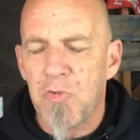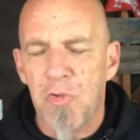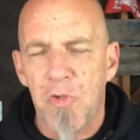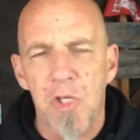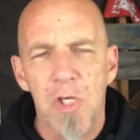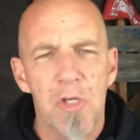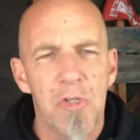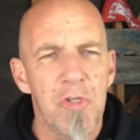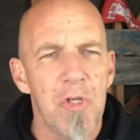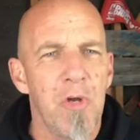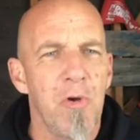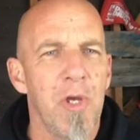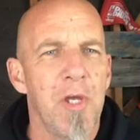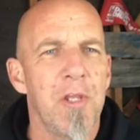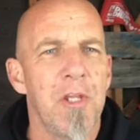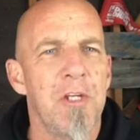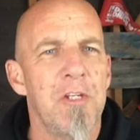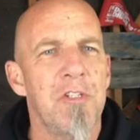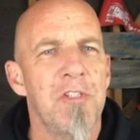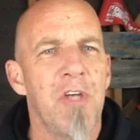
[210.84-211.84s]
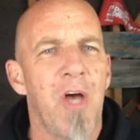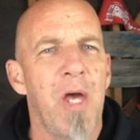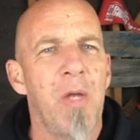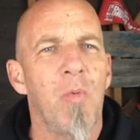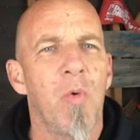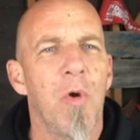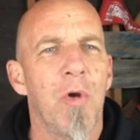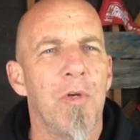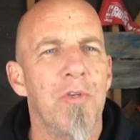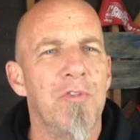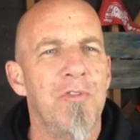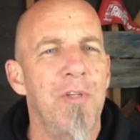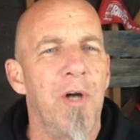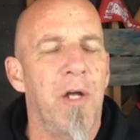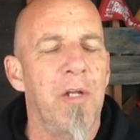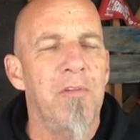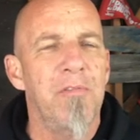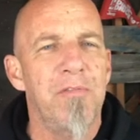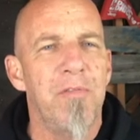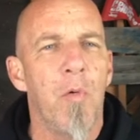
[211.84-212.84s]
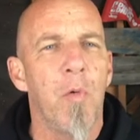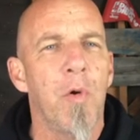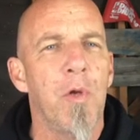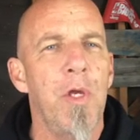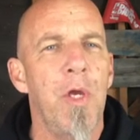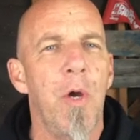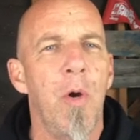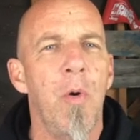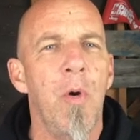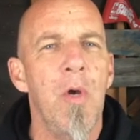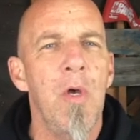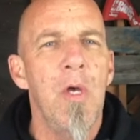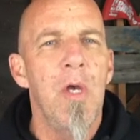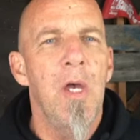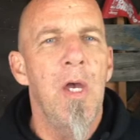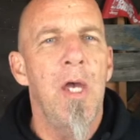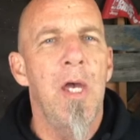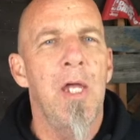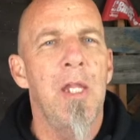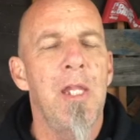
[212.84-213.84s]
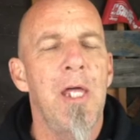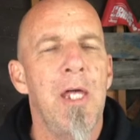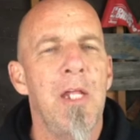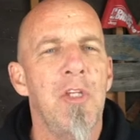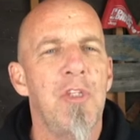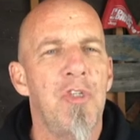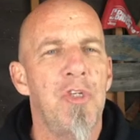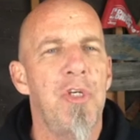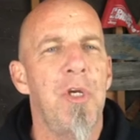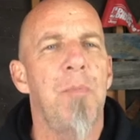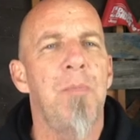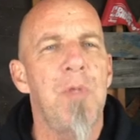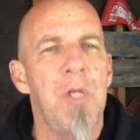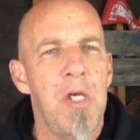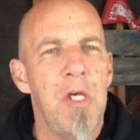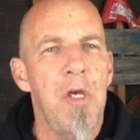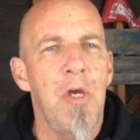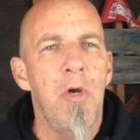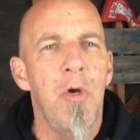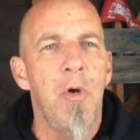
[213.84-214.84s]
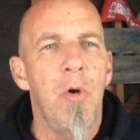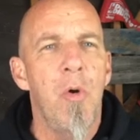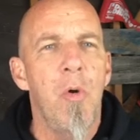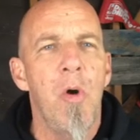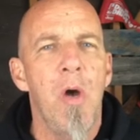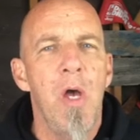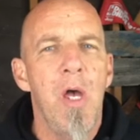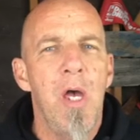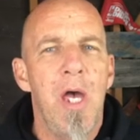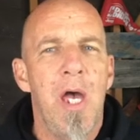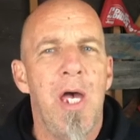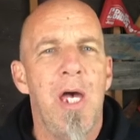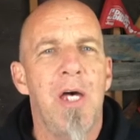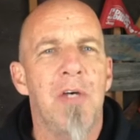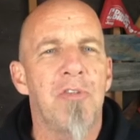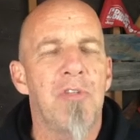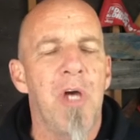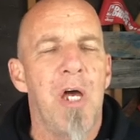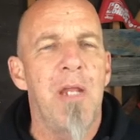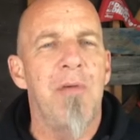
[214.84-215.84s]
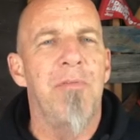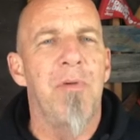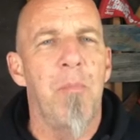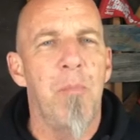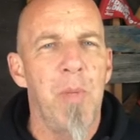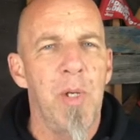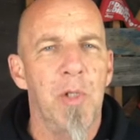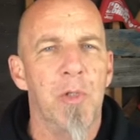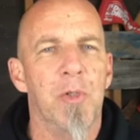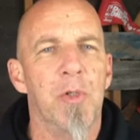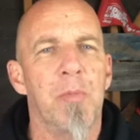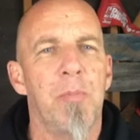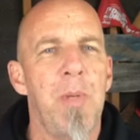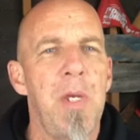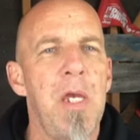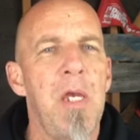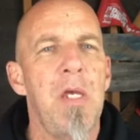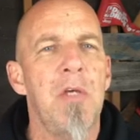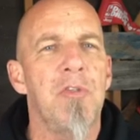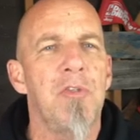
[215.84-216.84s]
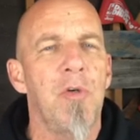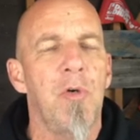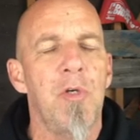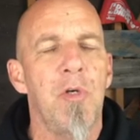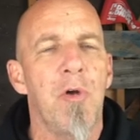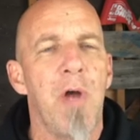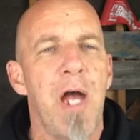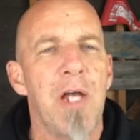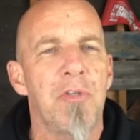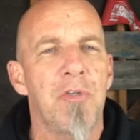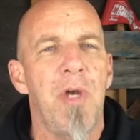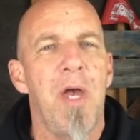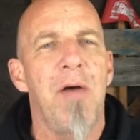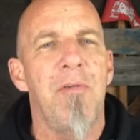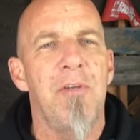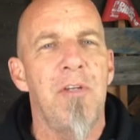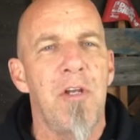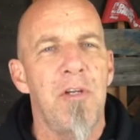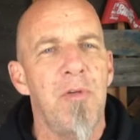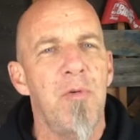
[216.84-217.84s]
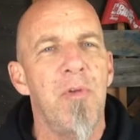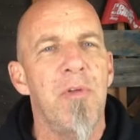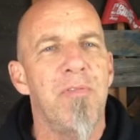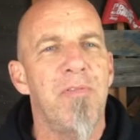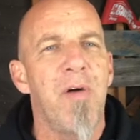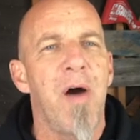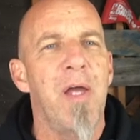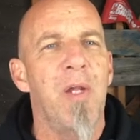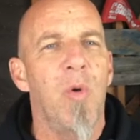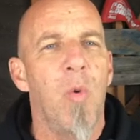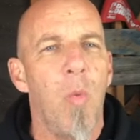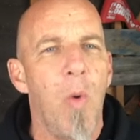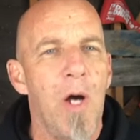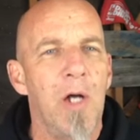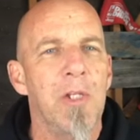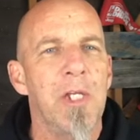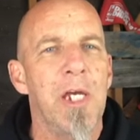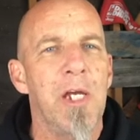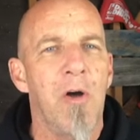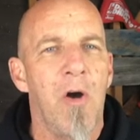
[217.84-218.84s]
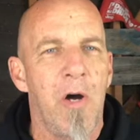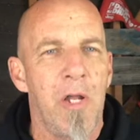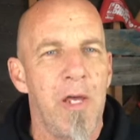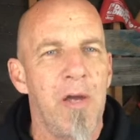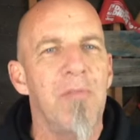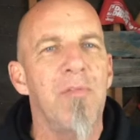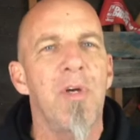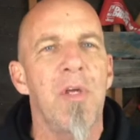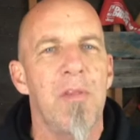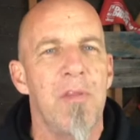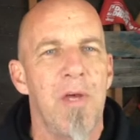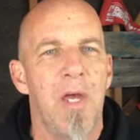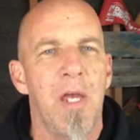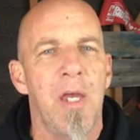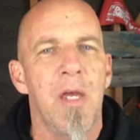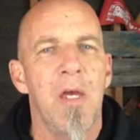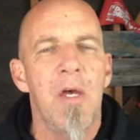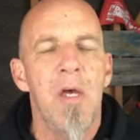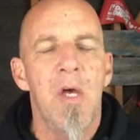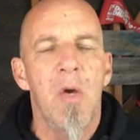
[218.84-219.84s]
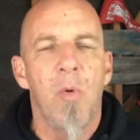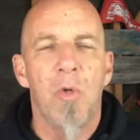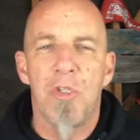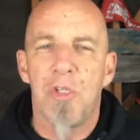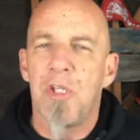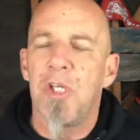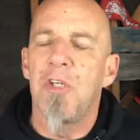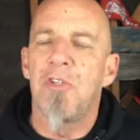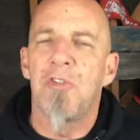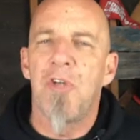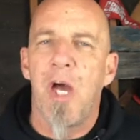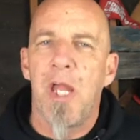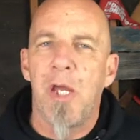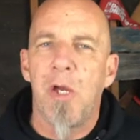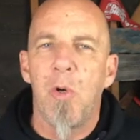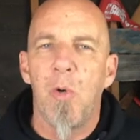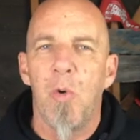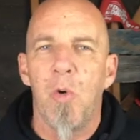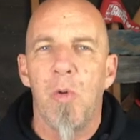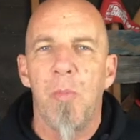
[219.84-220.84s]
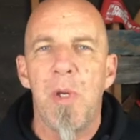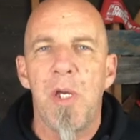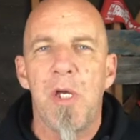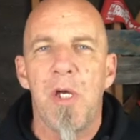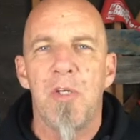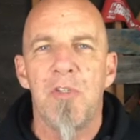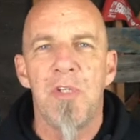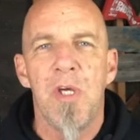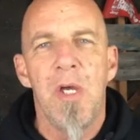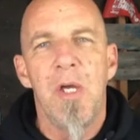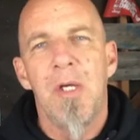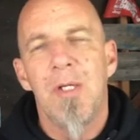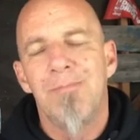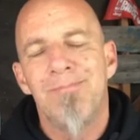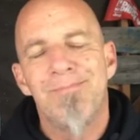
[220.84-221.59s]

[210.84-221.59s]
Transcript: So the engineering and the design work is done for you, and then it's shipped to you as kind of a builder piece. So you're actually having to do the final welding on everything, which I think is kind of cool, because